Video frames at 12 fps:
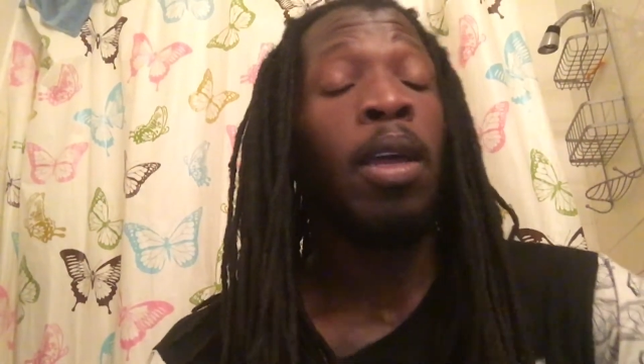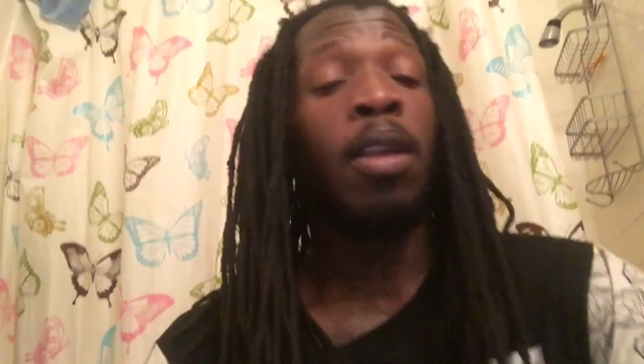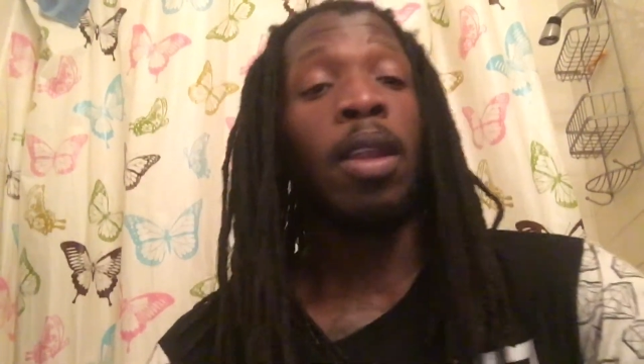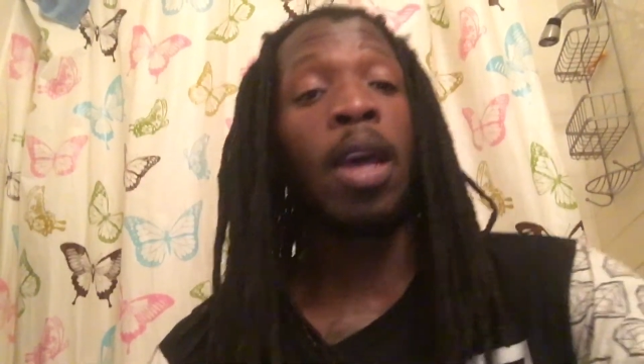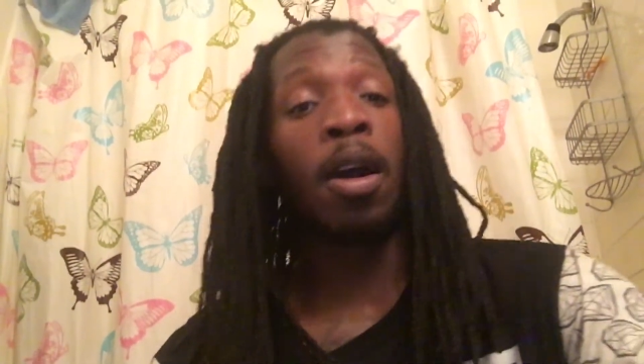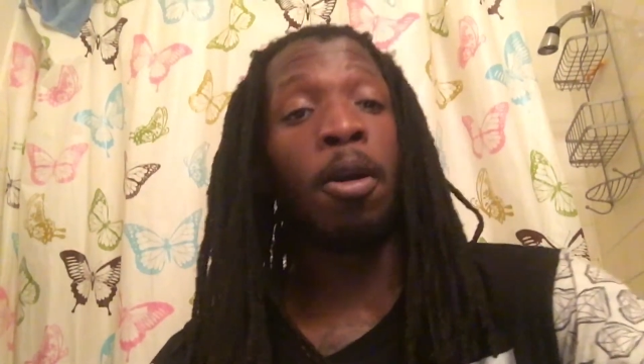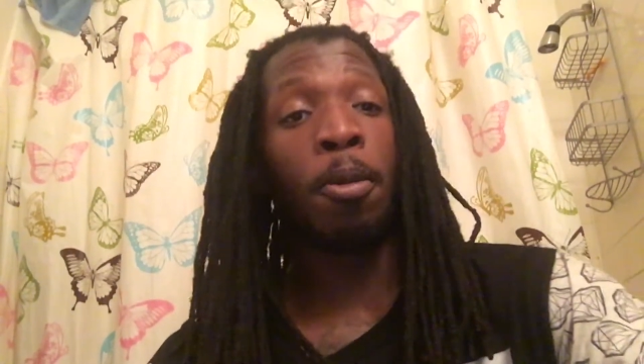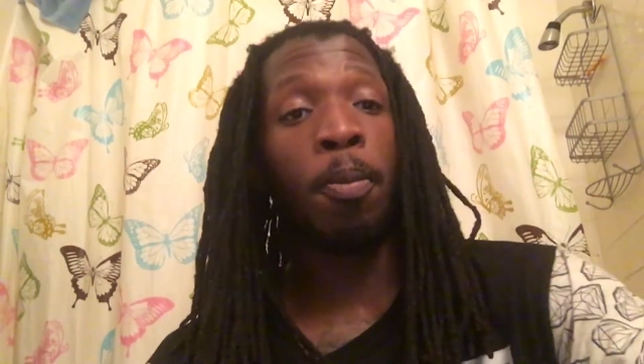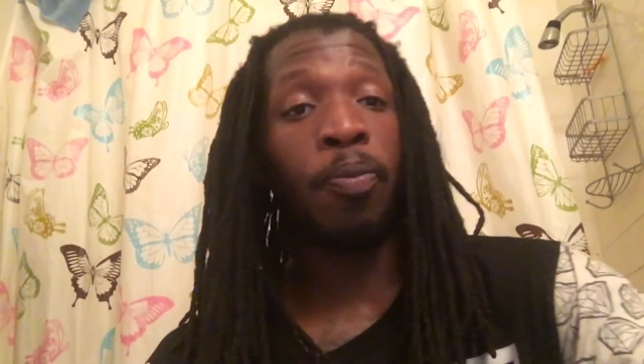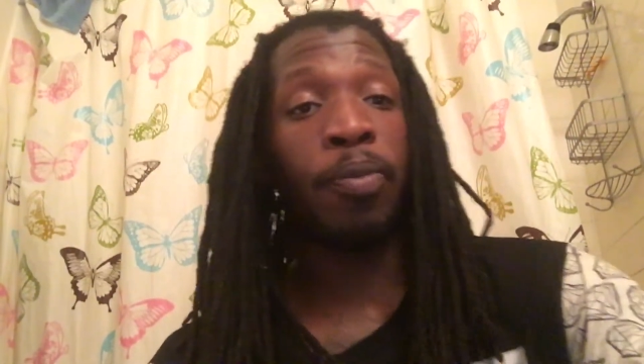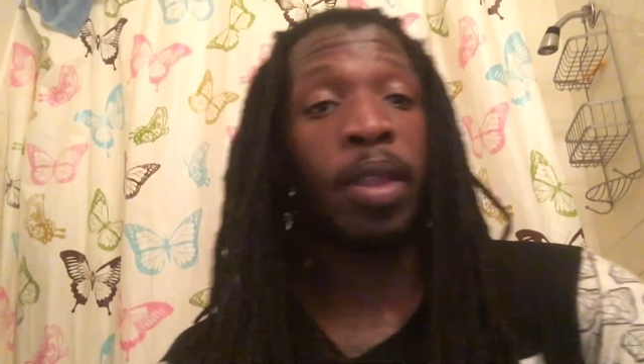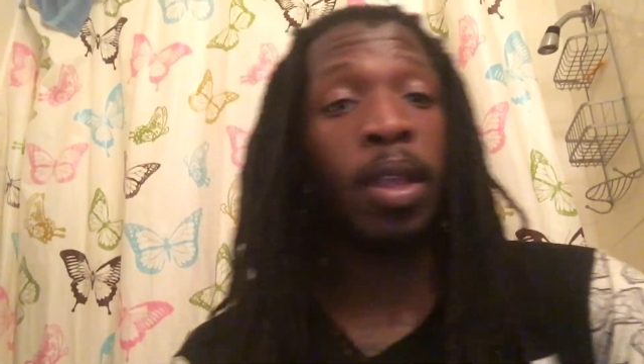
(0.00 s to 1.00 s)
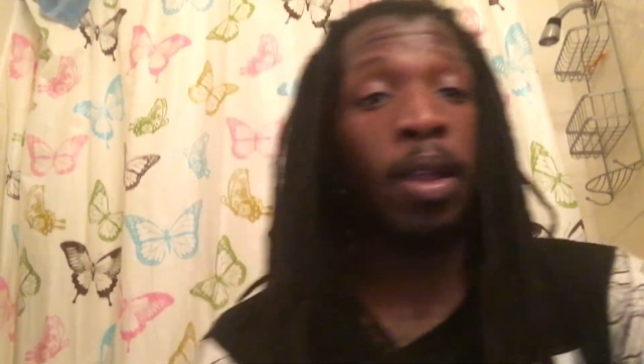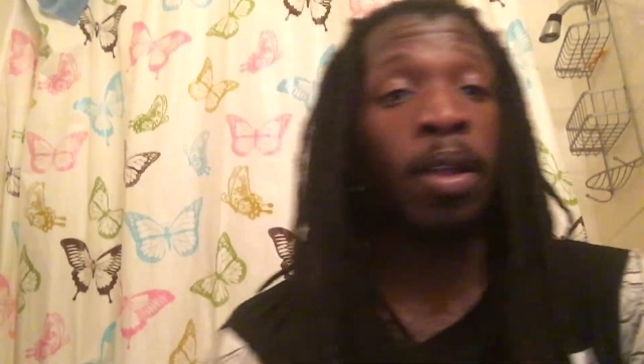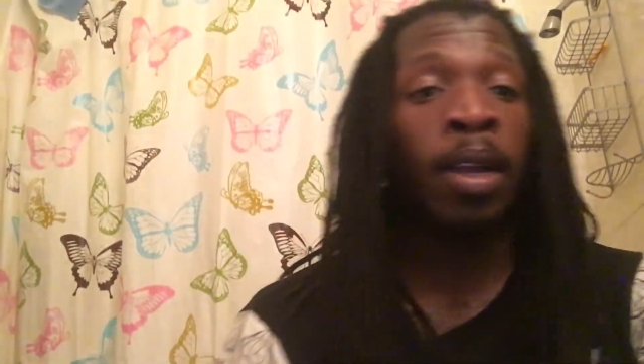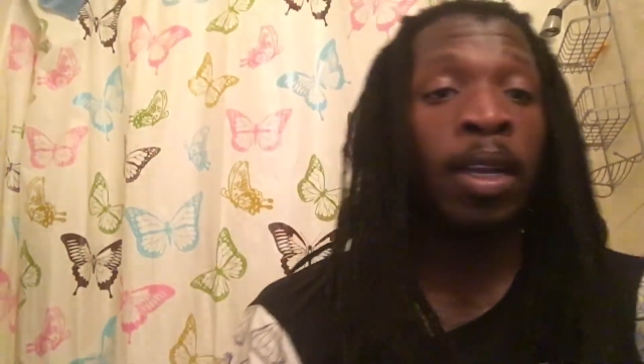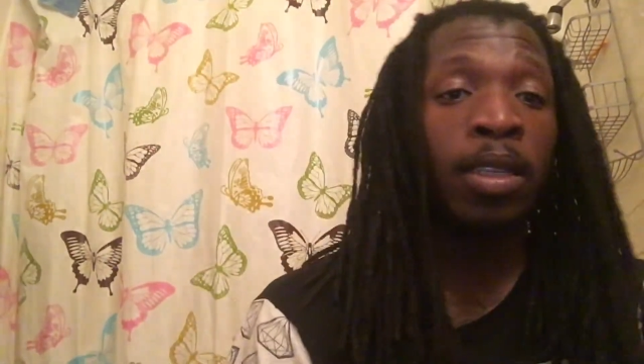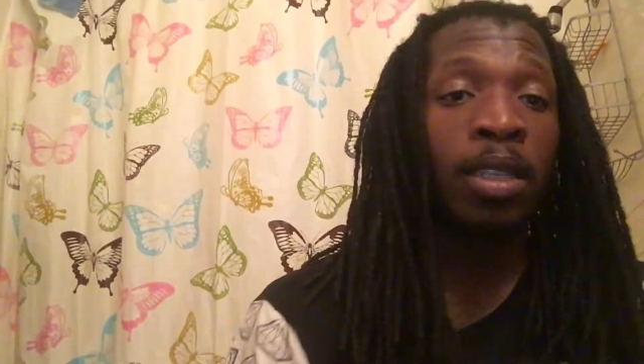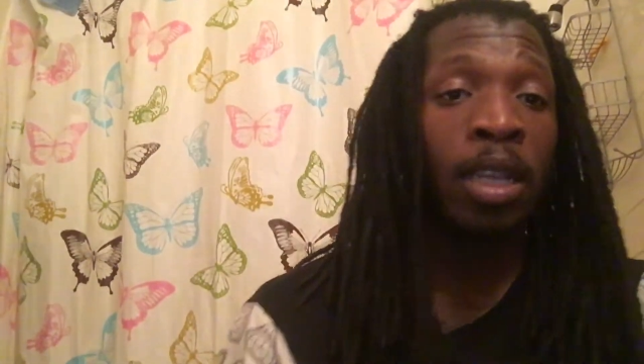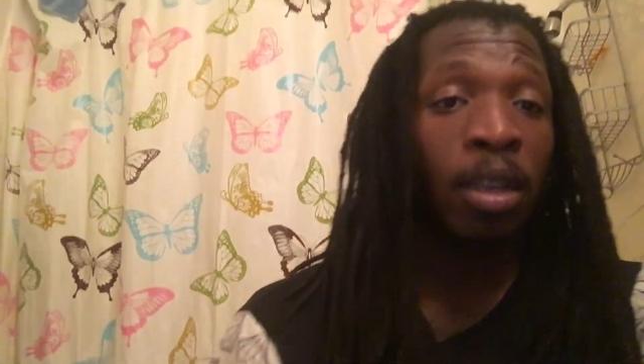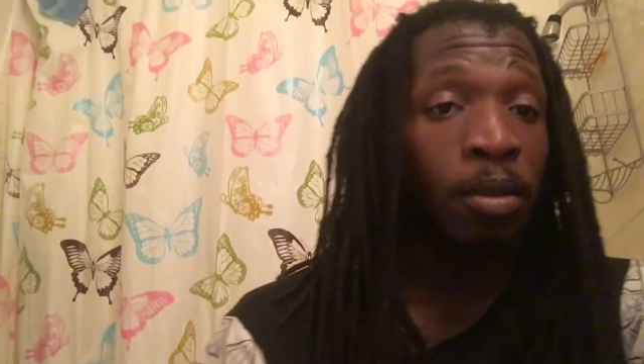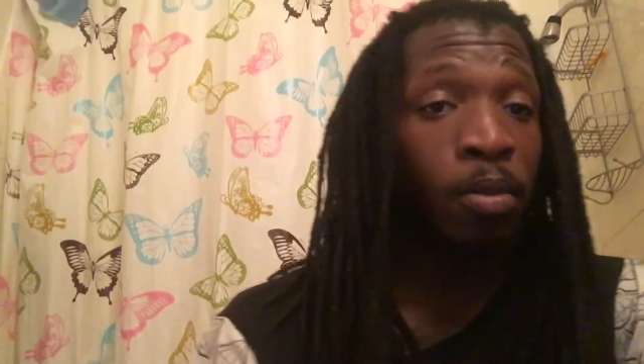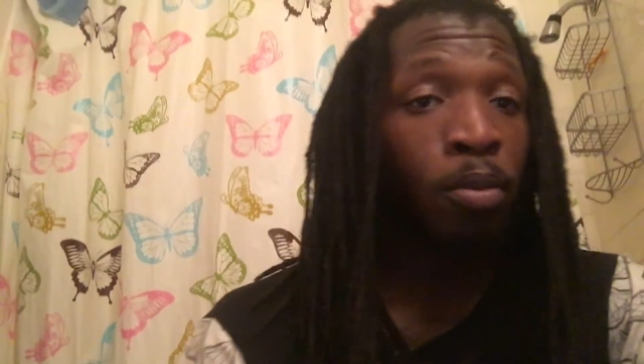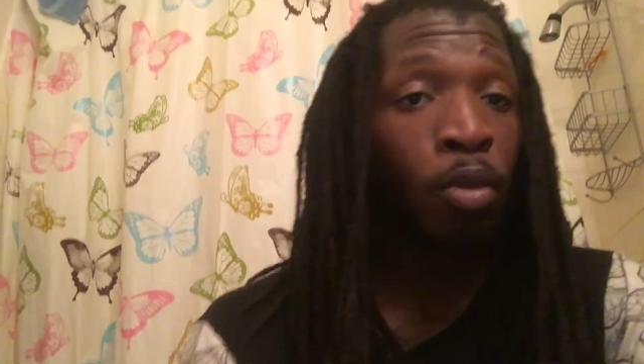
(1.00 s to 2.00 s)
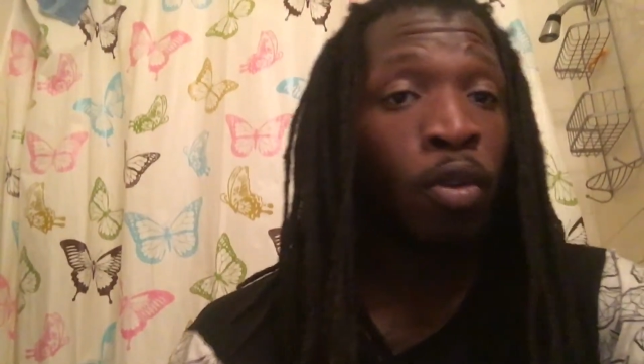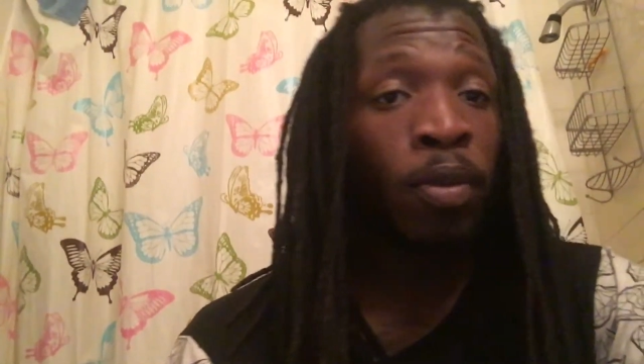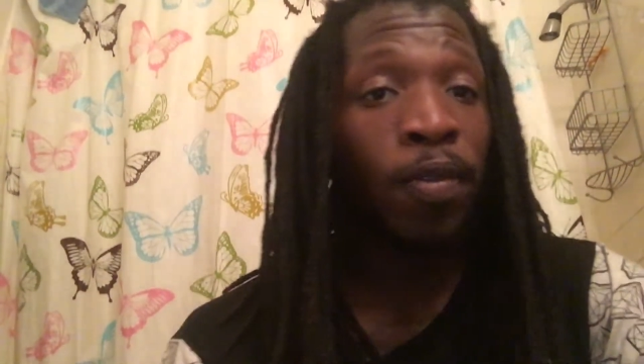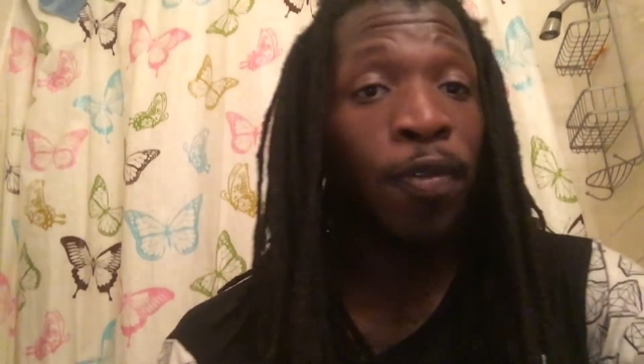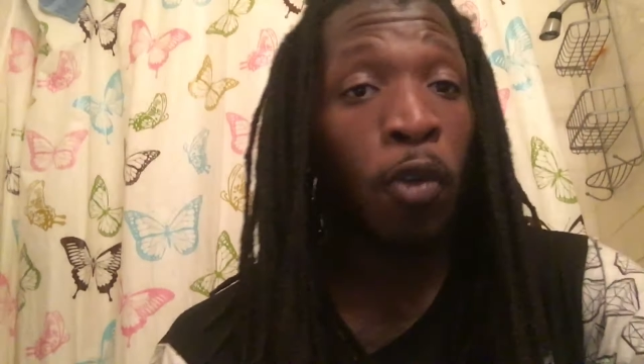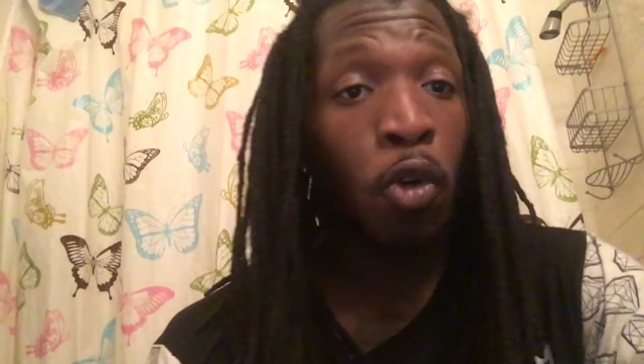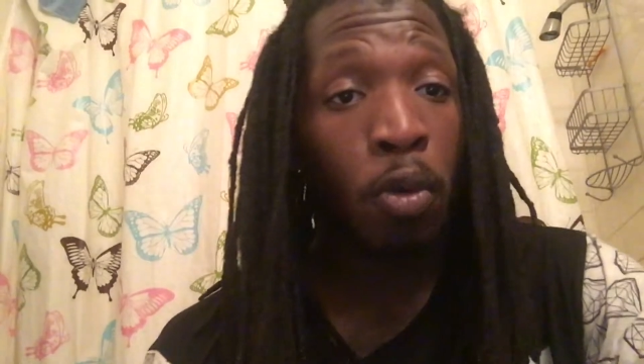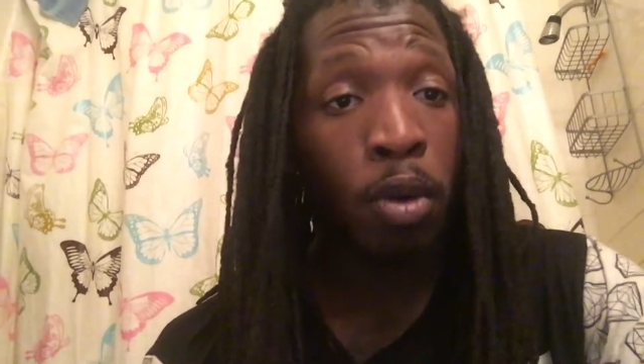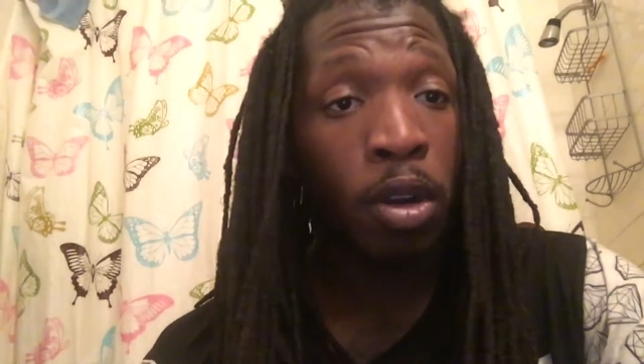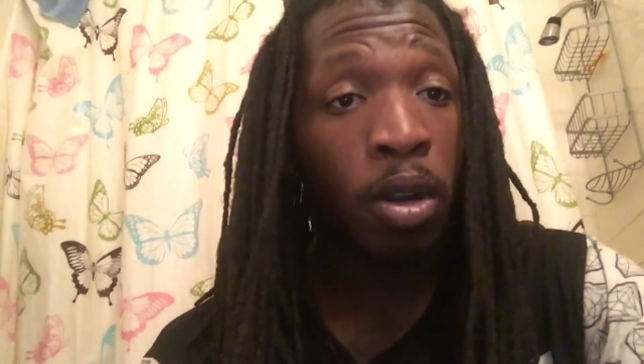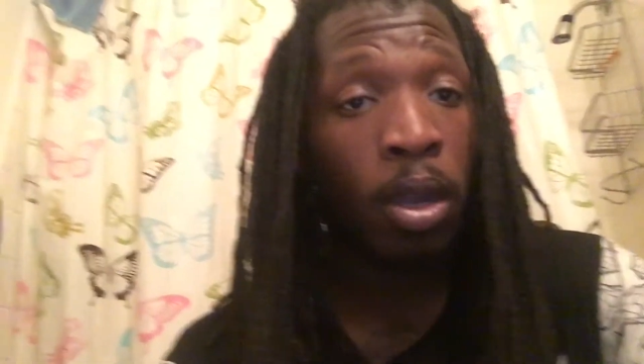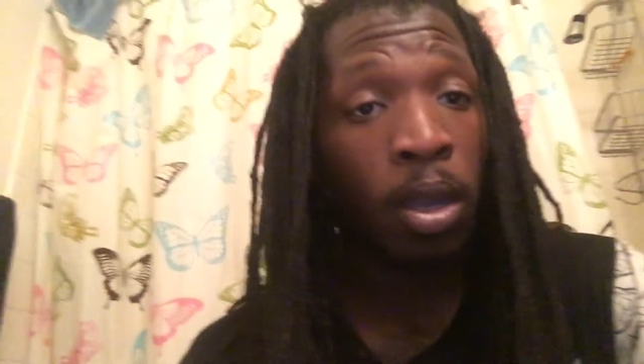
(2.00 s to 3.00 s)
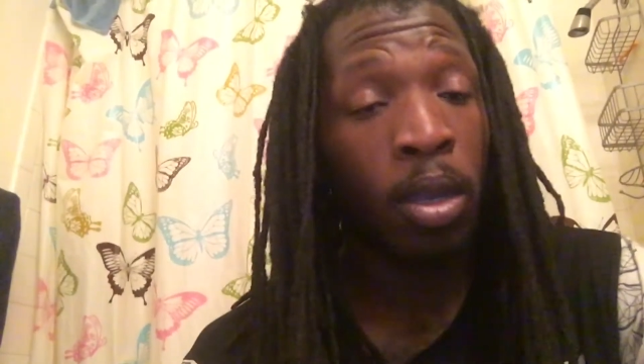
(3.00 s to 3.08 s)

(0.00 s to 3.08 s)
Now, like I said, moving forward,